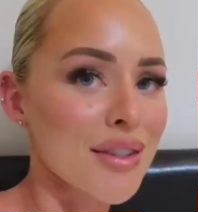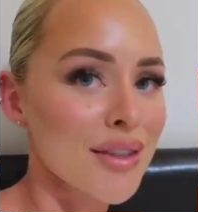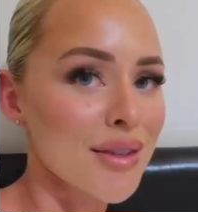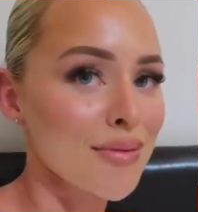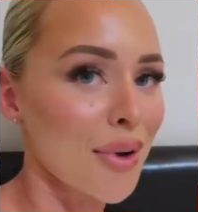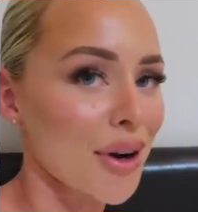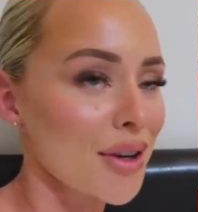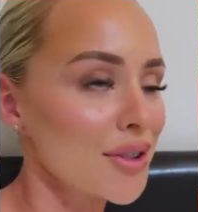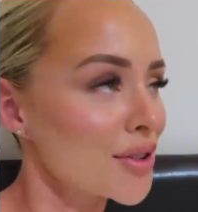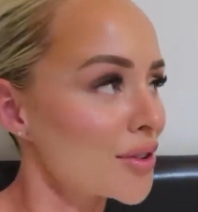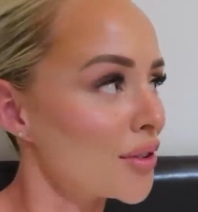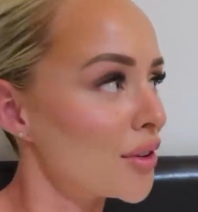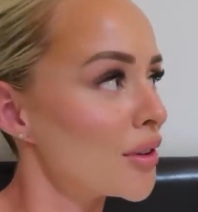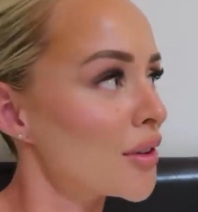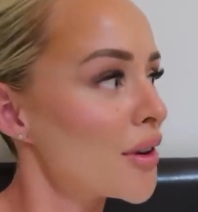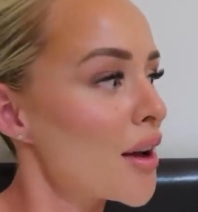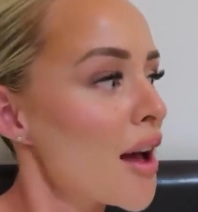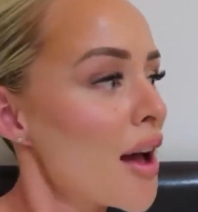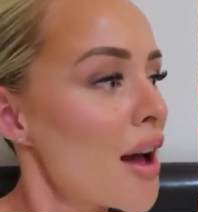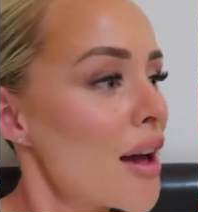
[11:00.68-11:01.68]
she's
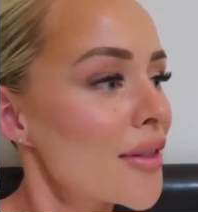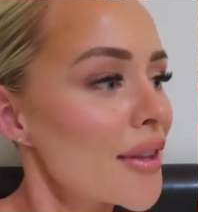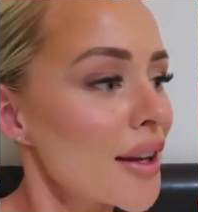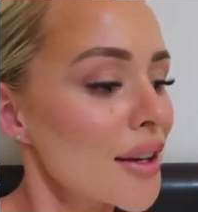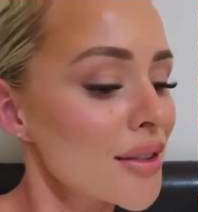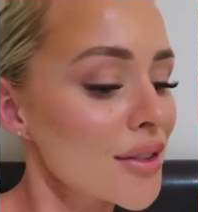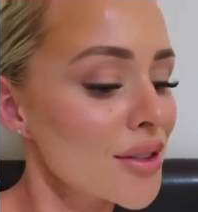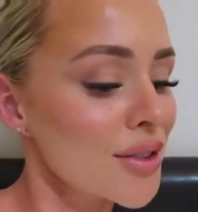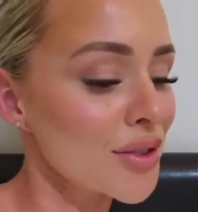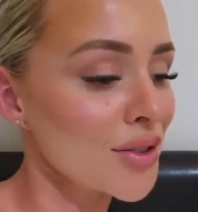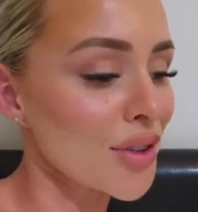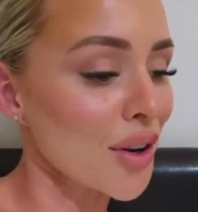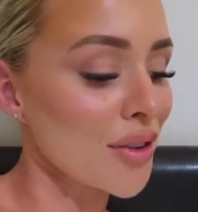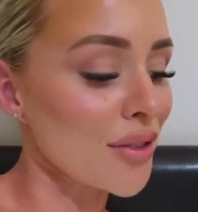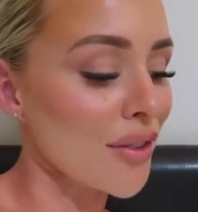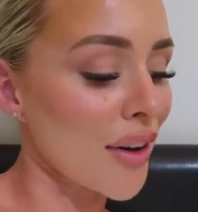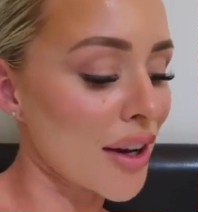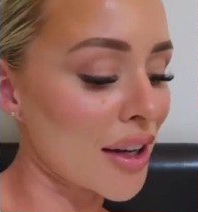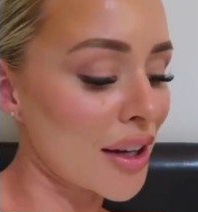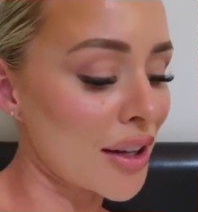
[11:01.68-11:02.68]
emotional. That is so
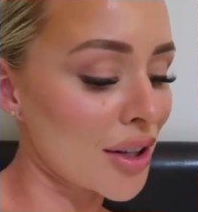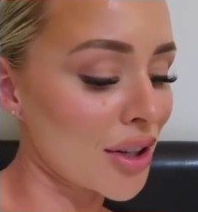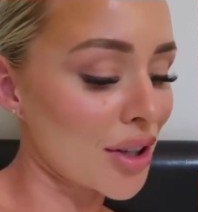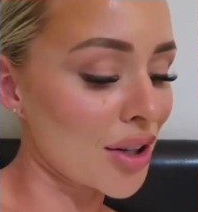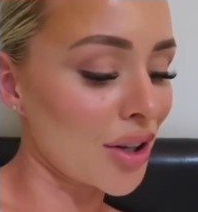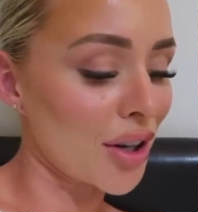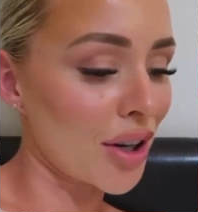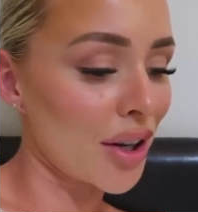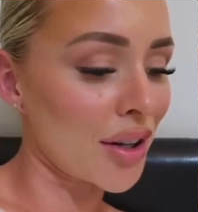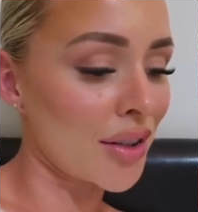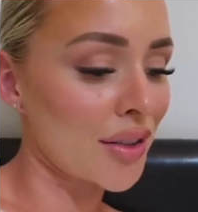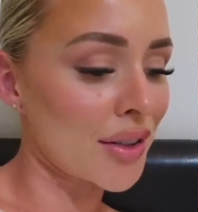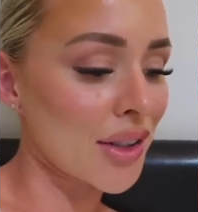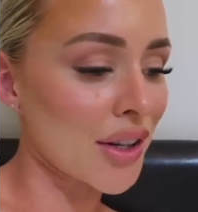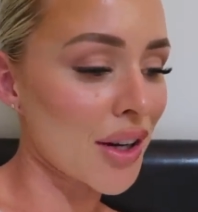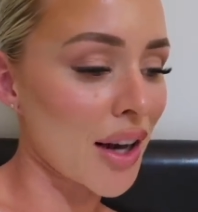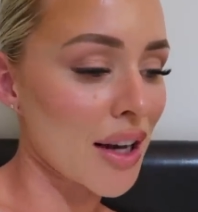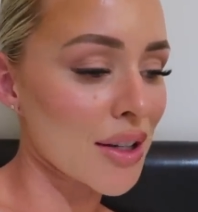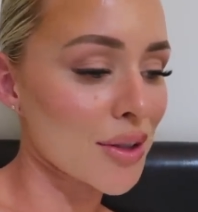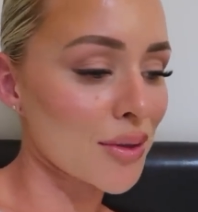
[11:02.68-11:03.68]
fucking cute.
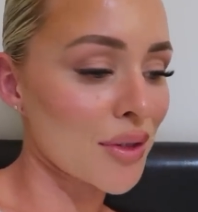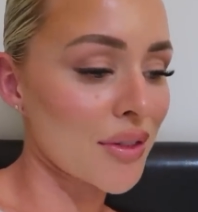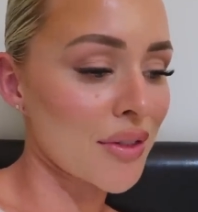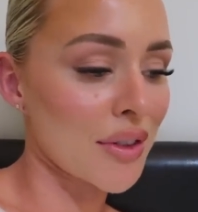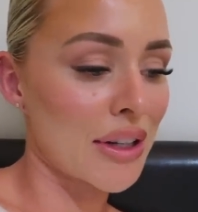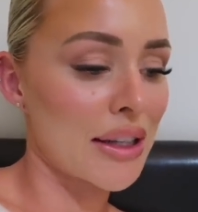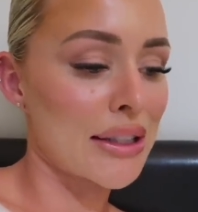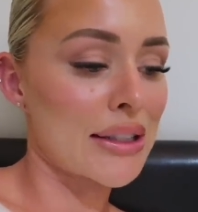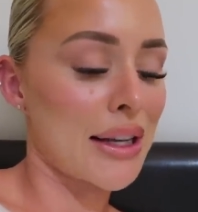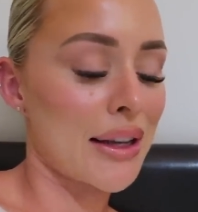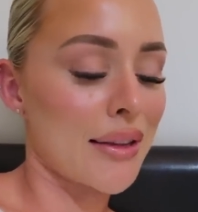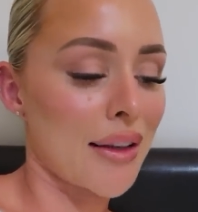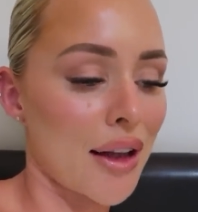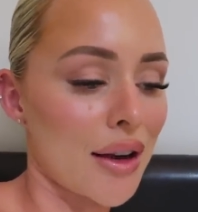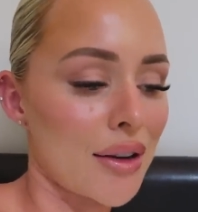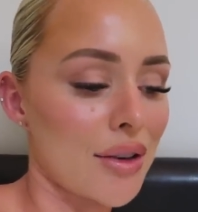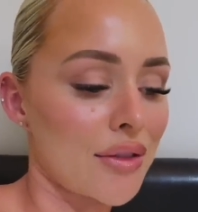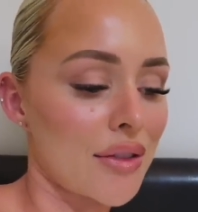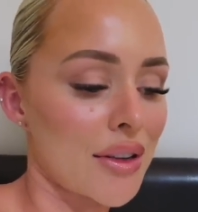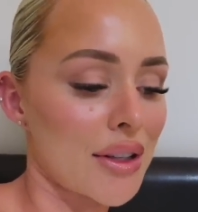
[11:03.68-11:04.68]
You guys would have already seen
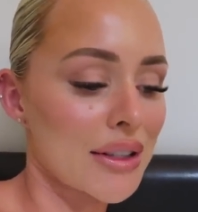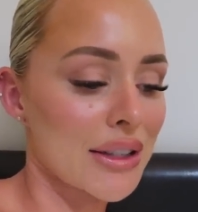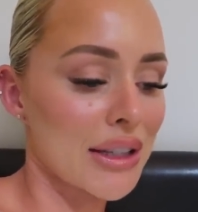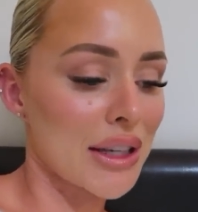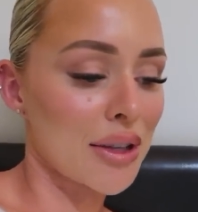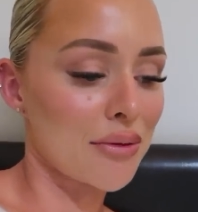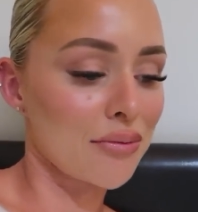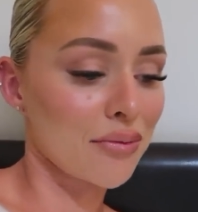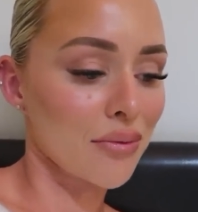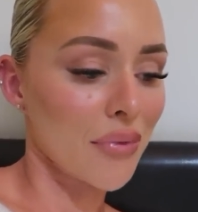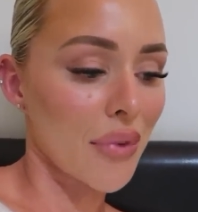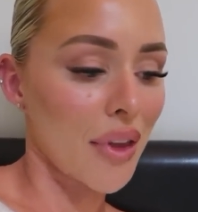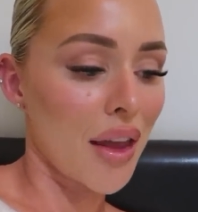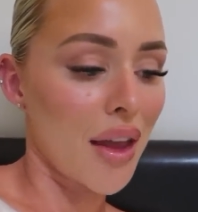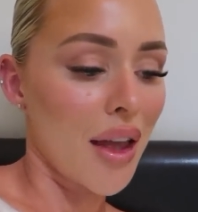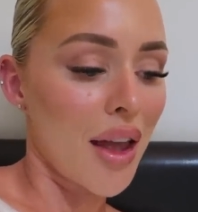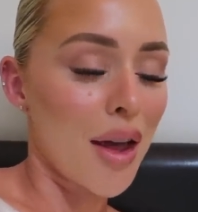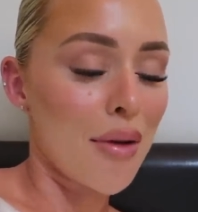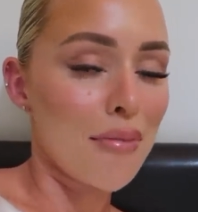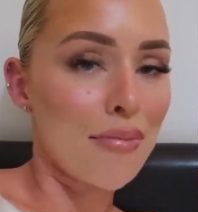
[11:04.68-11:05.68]
that, obviously.
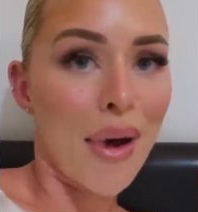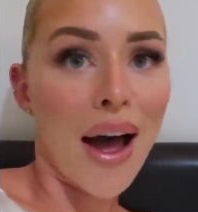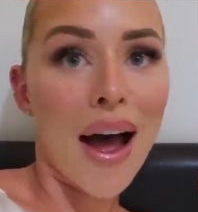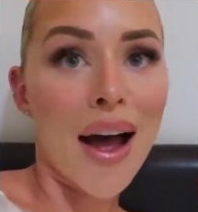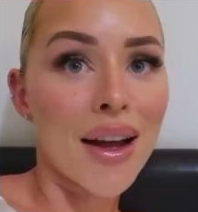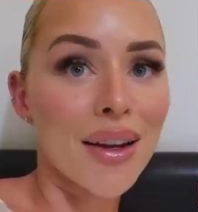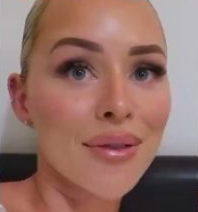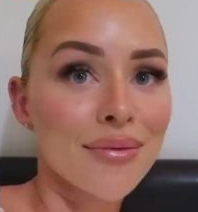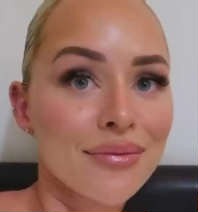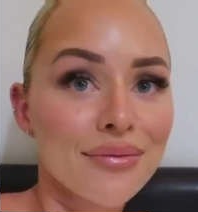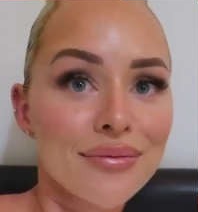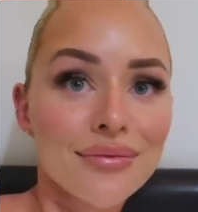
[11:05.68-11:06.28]
But